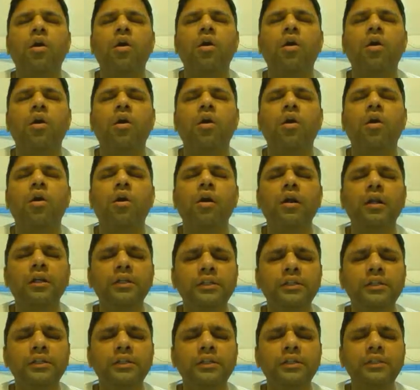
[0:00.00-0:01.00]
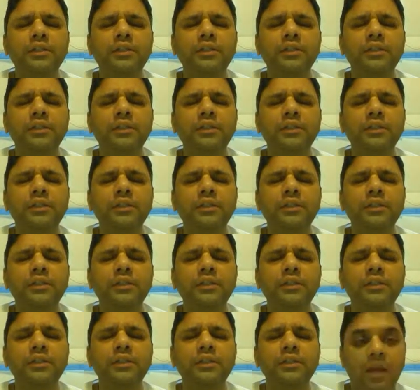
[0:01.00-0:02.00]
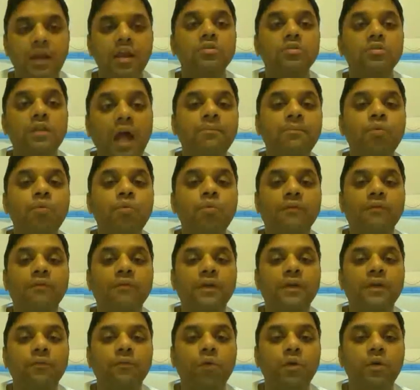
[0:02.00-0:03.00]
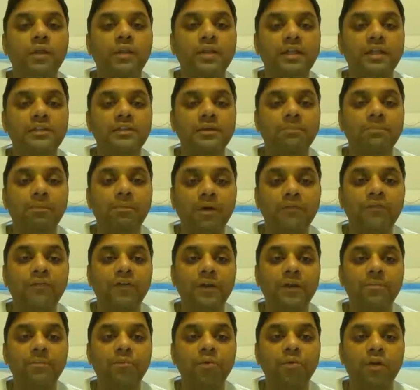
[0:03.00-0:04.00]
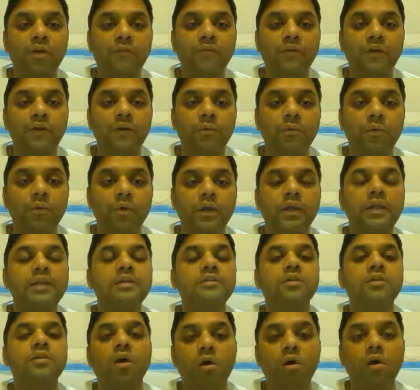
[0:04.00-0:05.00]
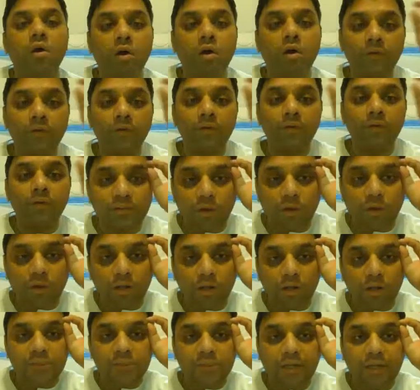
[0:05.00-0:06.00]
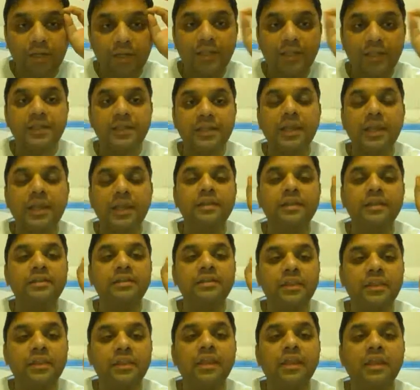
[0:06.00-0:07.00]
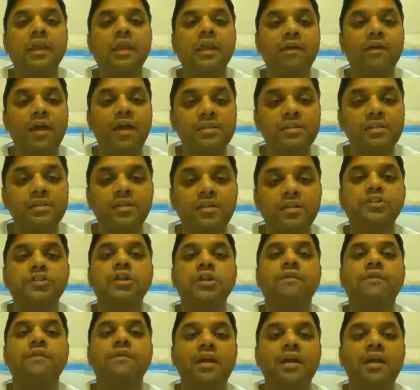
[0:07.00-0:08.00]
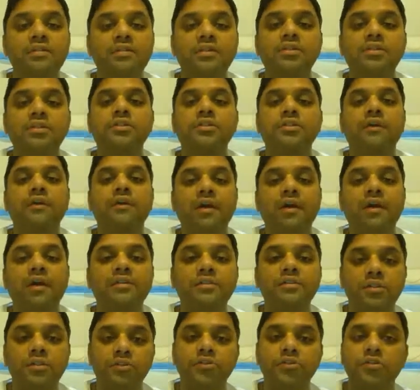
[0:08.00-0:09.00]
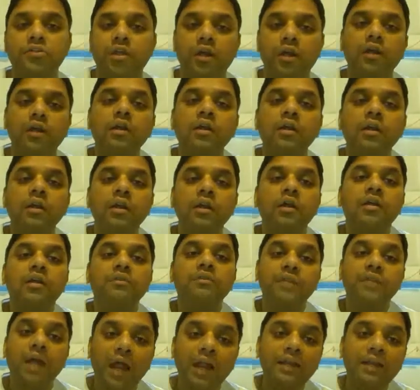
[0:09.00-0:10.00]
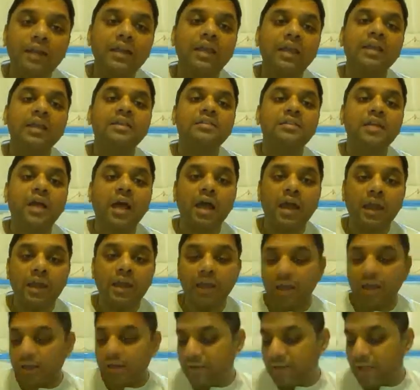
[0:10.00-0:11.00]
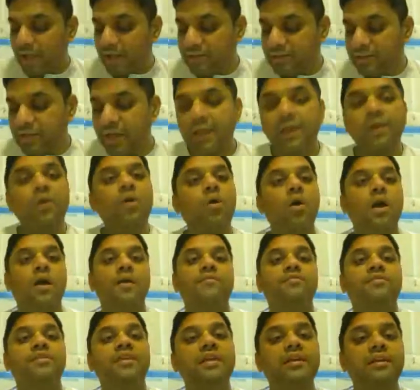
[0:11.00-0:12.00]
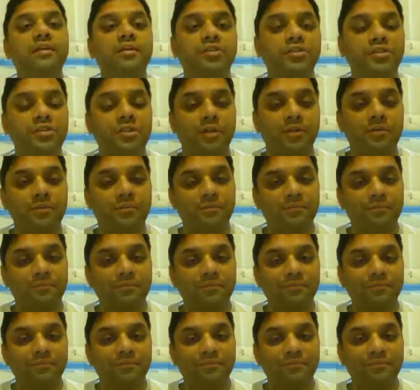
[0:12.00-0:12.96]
they're searching for Krishna, right? So that is a mood of a devotee. That's a perfect mood of a devotee. He's always constantly thinking, where is Krishna, where is Krishna, where is Krishna? That is higher than saying, oh, I've seen Krishna,